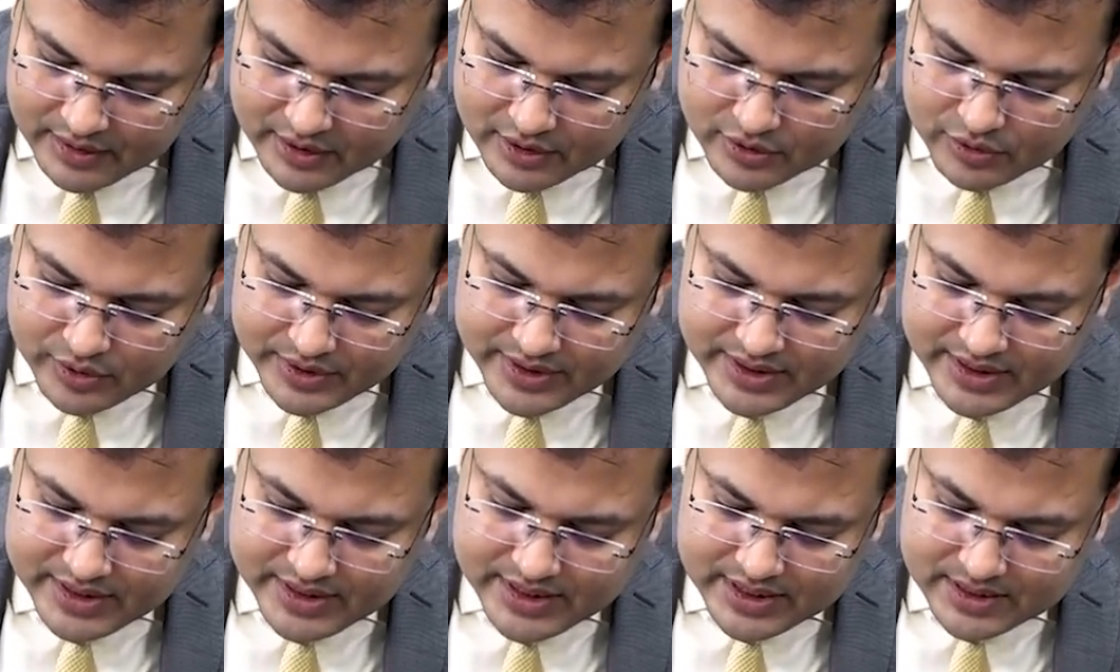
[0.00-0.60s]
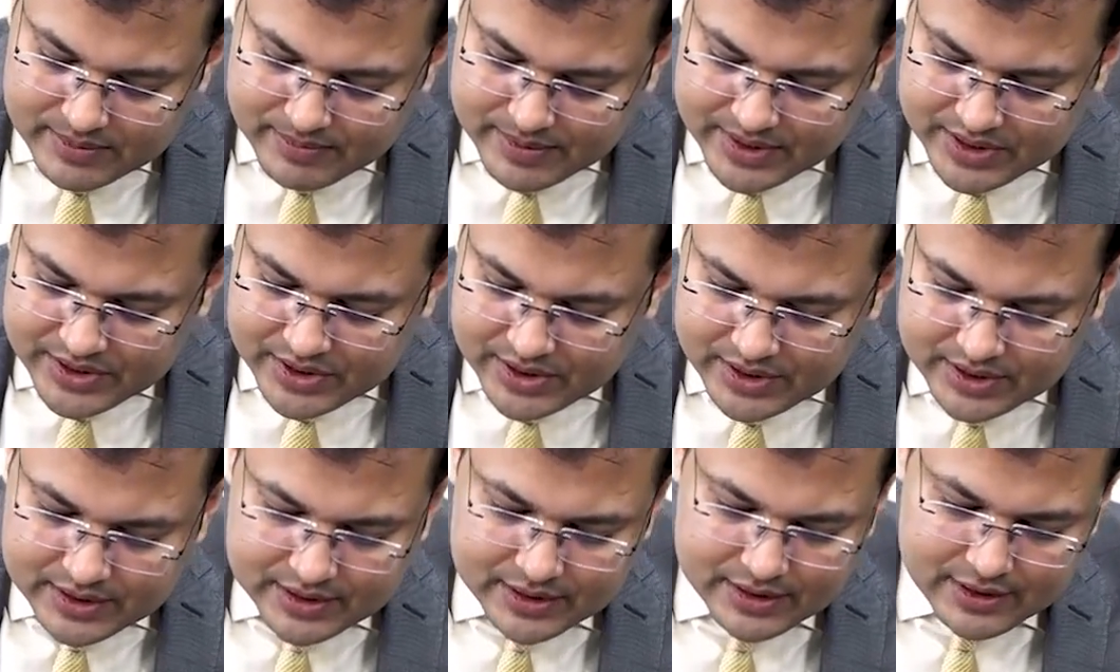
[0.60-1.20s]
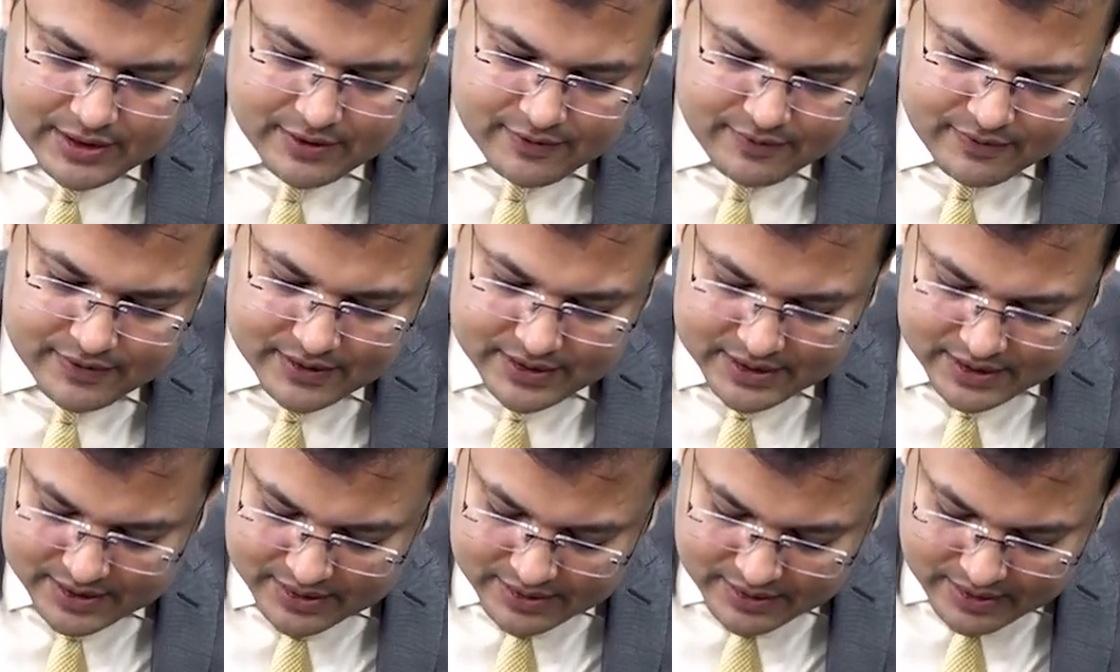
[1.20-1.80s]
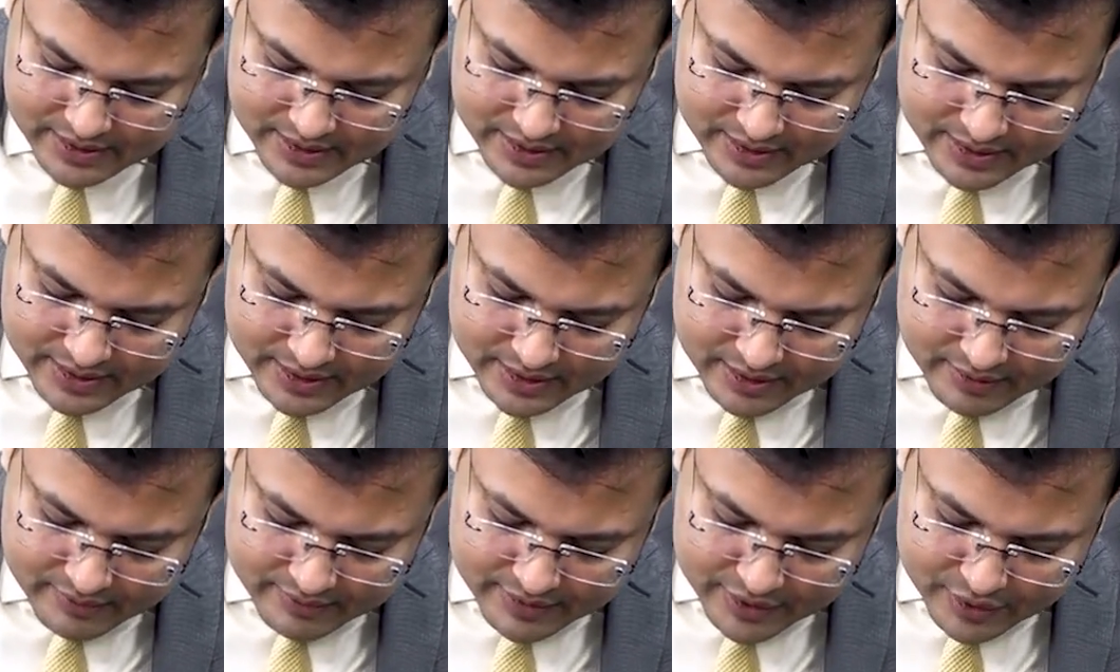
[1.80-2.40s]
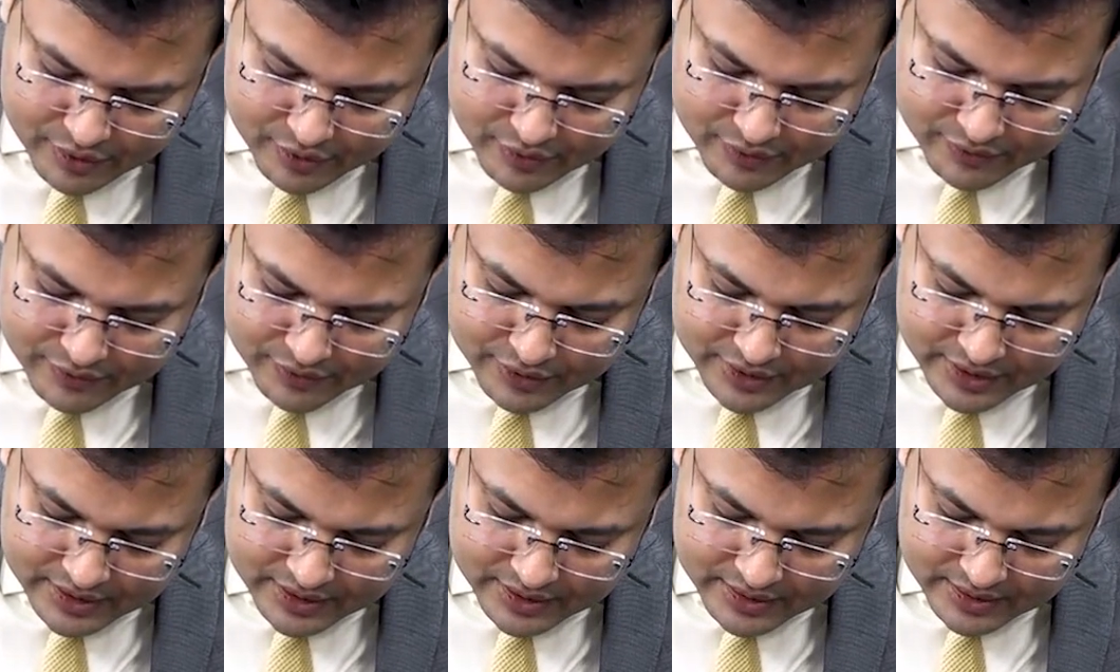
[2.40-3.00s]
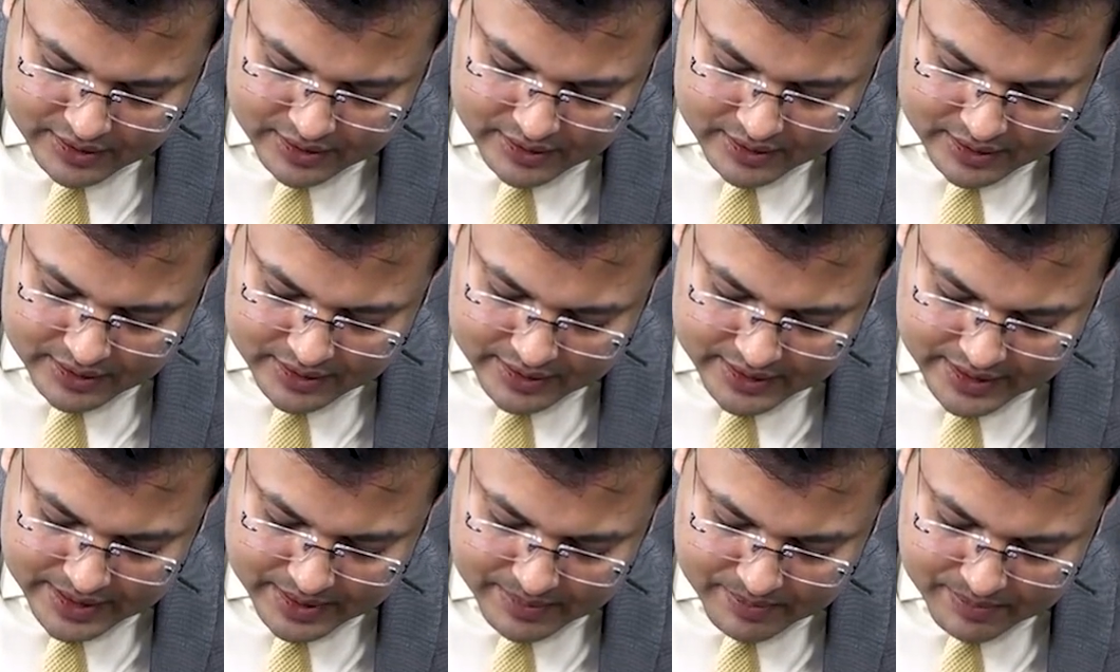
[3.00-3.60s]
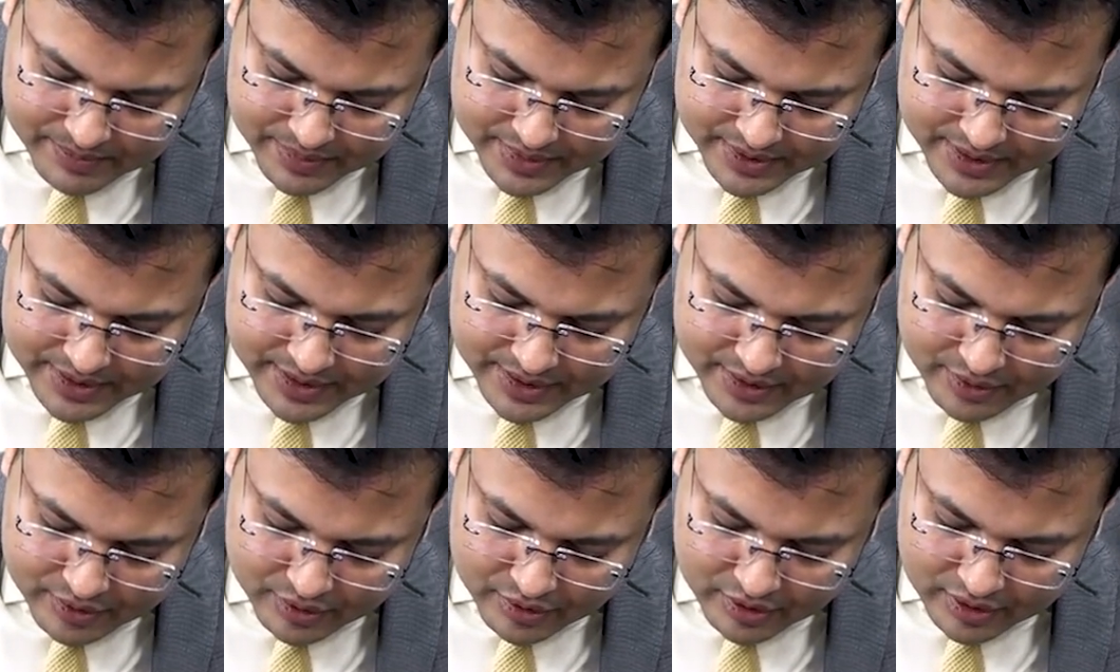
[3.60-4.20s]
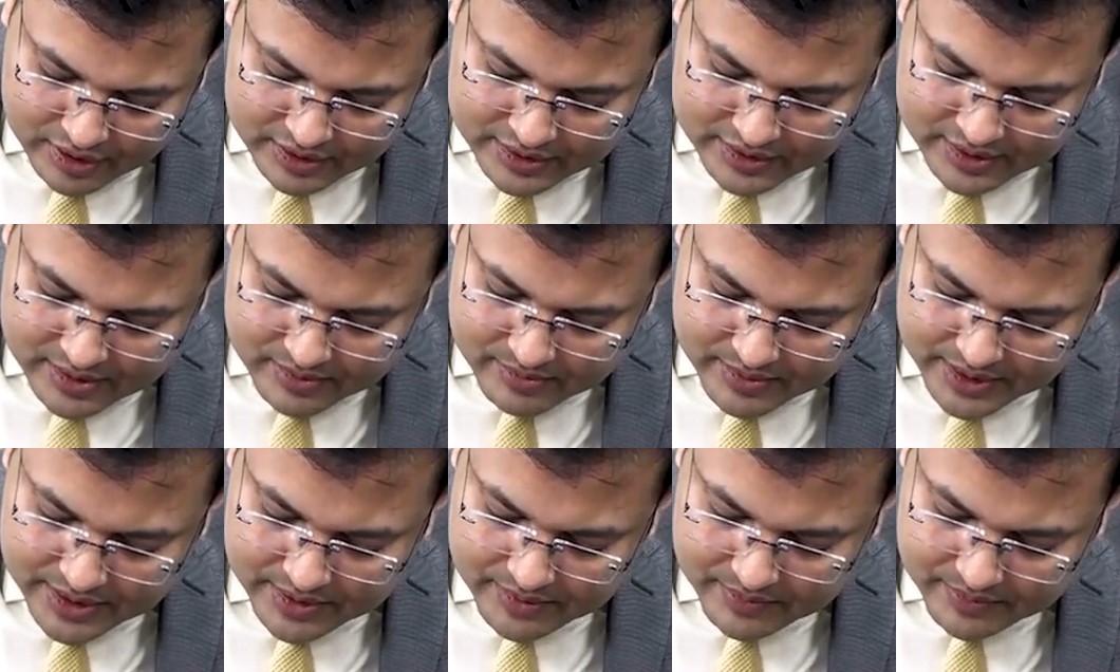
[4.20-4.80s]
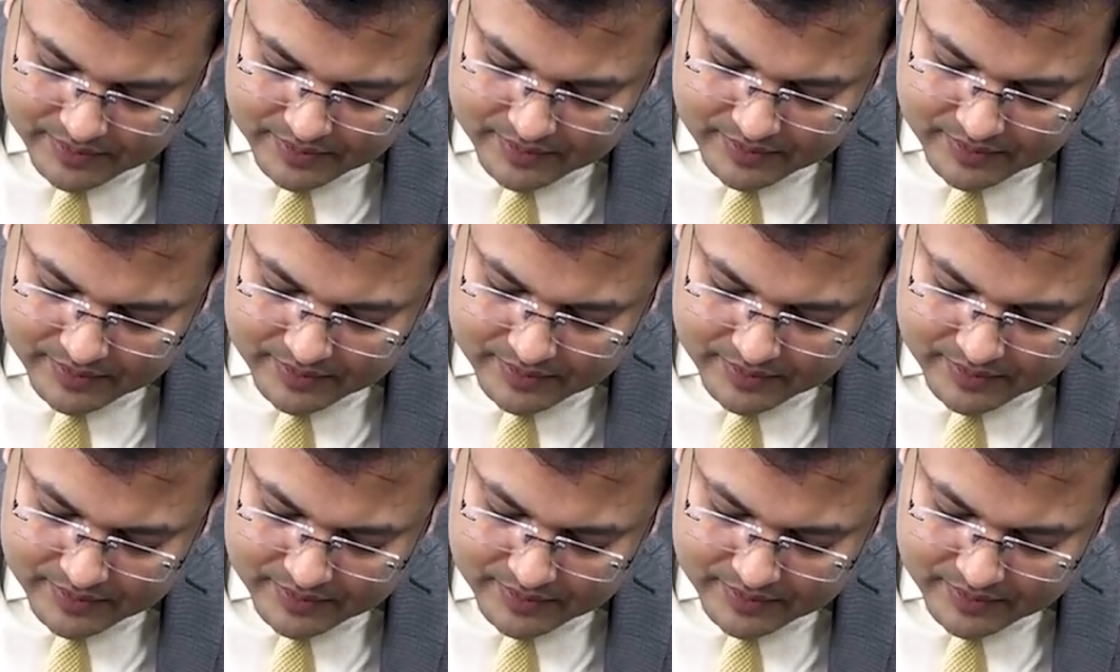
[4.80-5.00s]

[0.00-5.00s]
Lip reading: so in these patients, first we go for temporary colostomy,